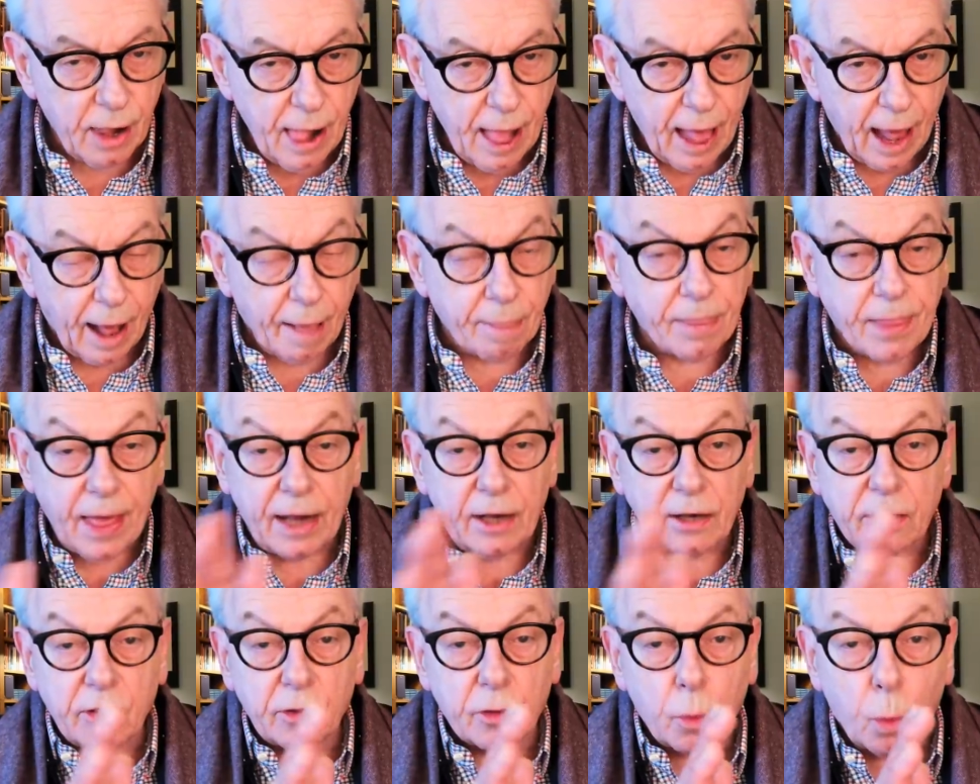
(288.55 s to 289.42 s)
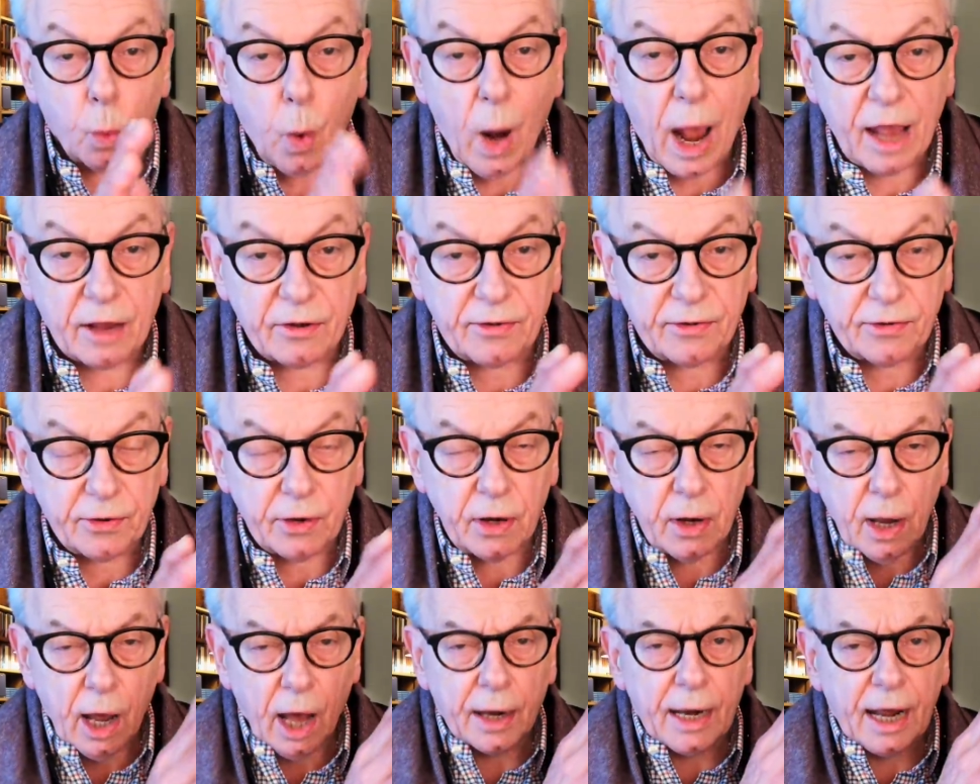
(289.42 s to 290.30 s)
and then to the west,
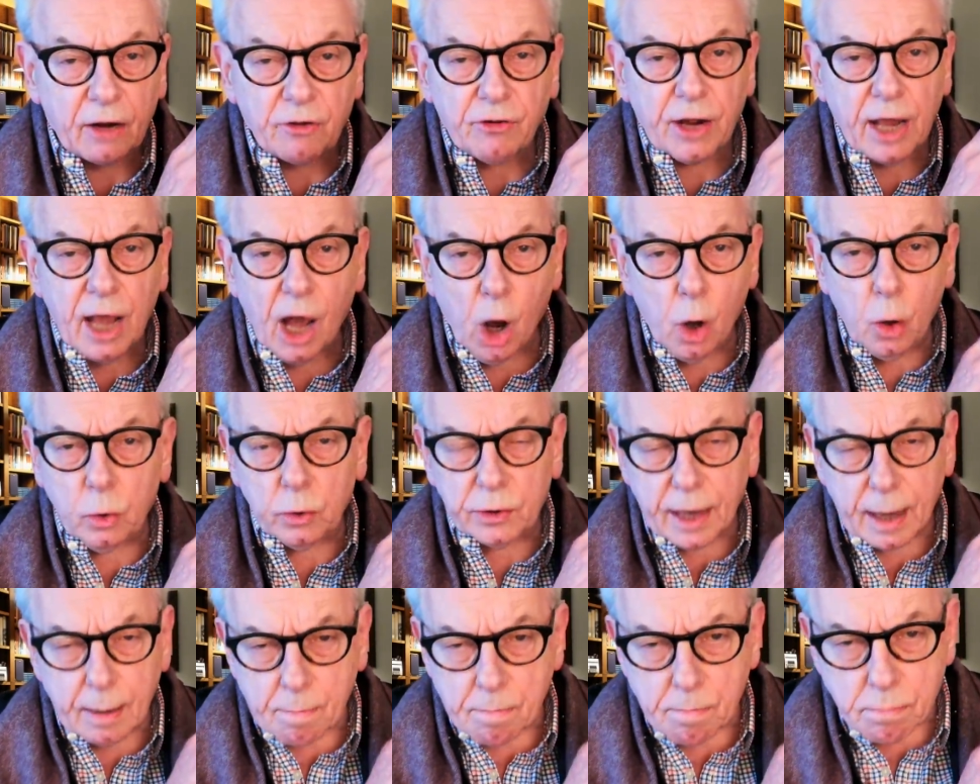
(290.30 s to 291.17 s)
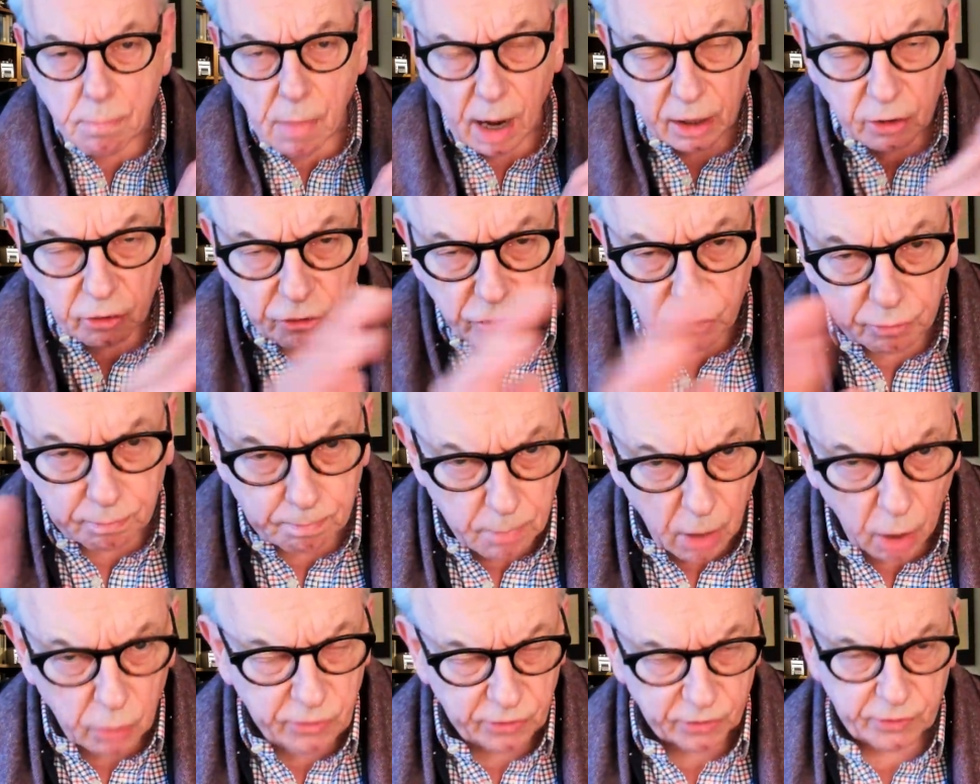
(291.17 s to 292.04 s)
and actually holding much
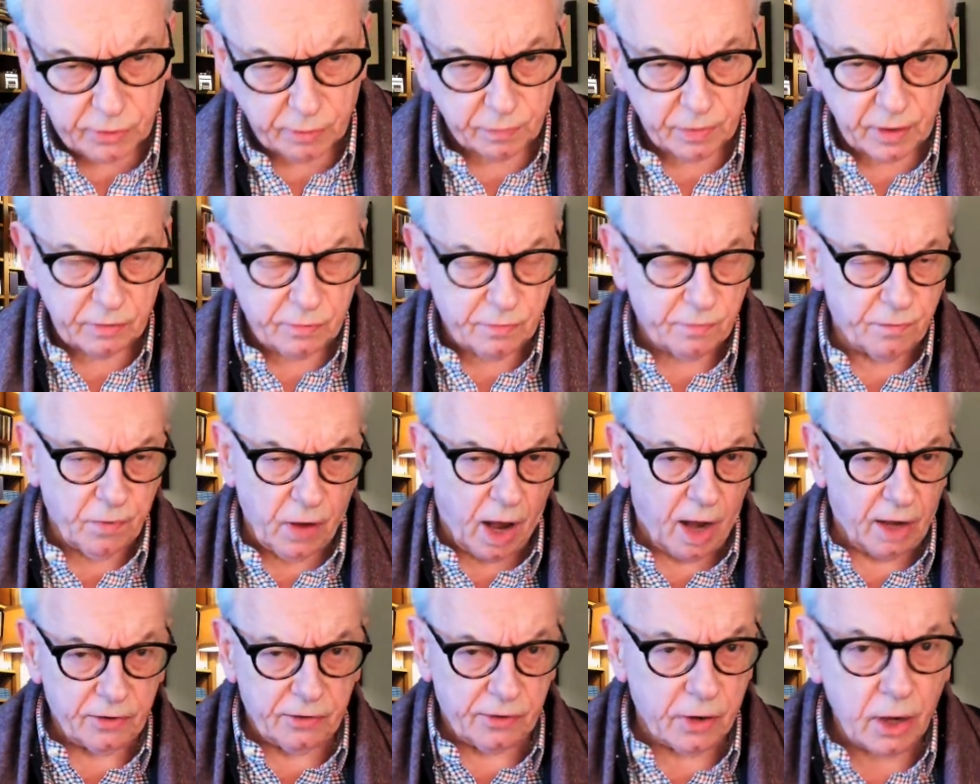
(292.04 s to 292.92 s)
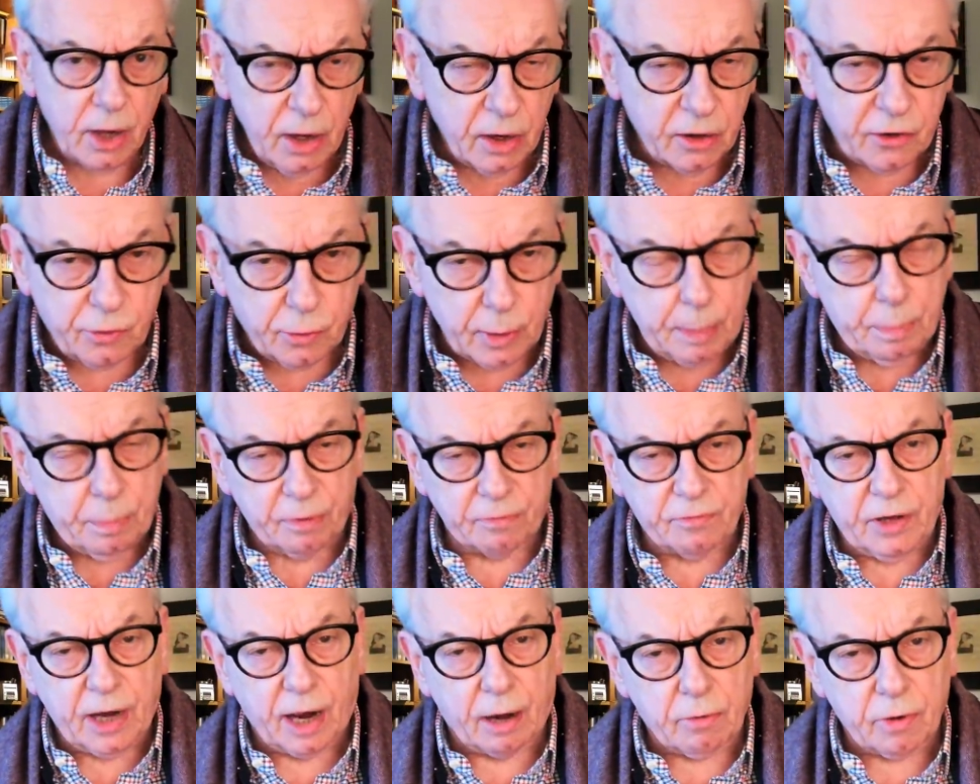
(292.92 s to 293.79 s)
most of this vast sweep of
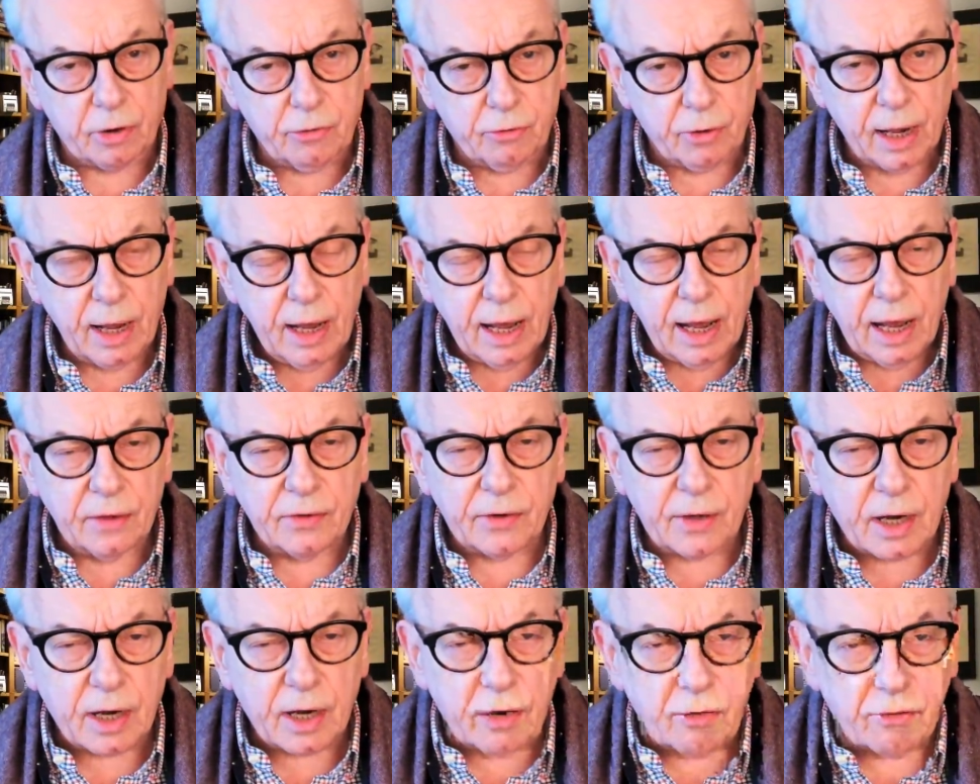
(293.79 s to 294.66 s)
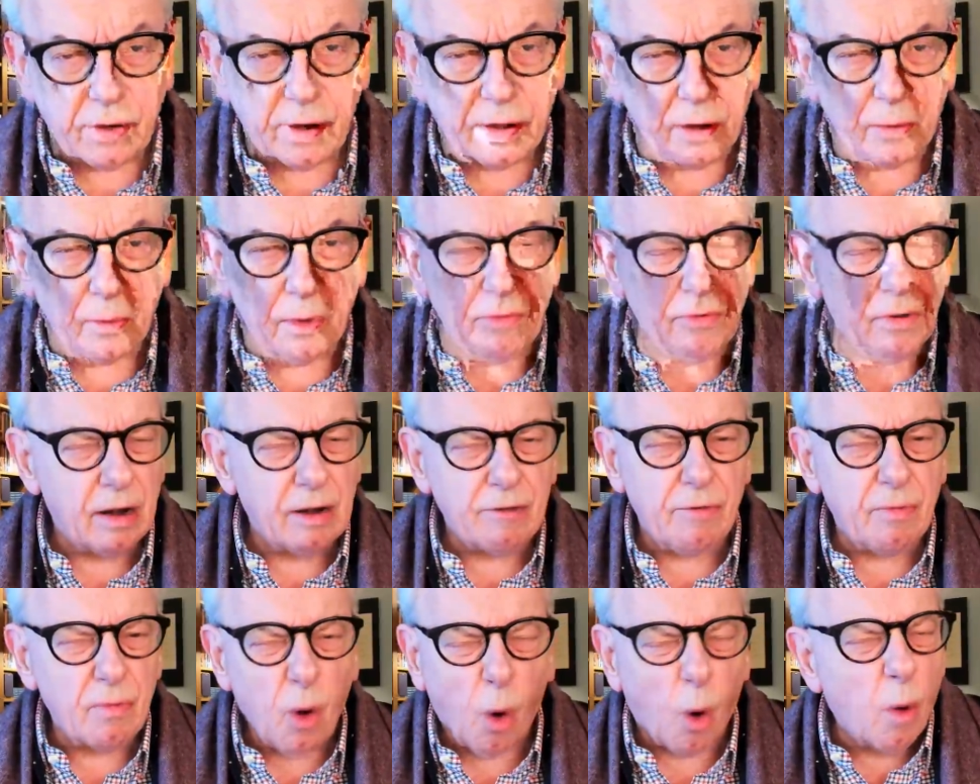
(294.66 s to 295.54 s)
territory is a country that we've really
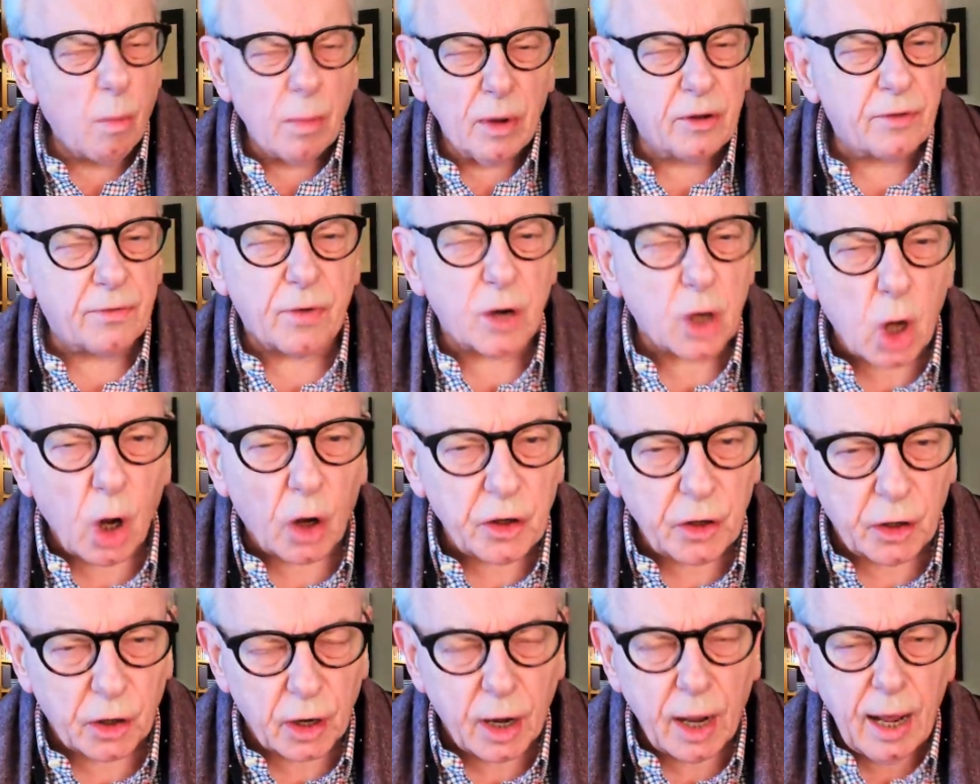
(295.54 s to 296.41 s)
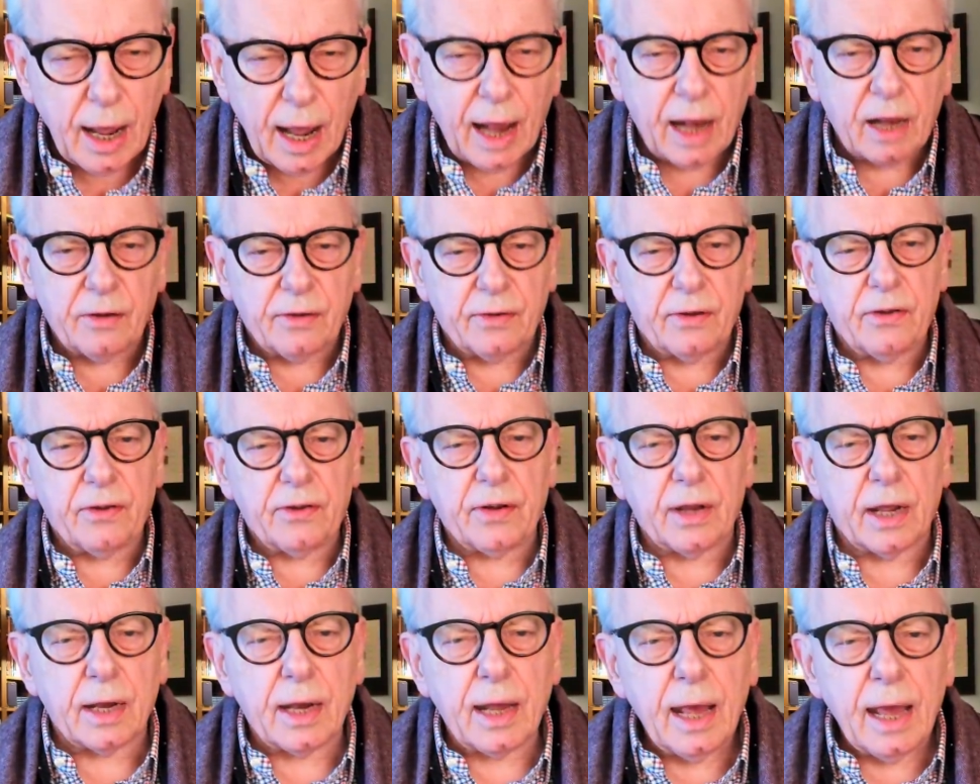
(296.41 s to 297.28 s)
almost forgotten existed.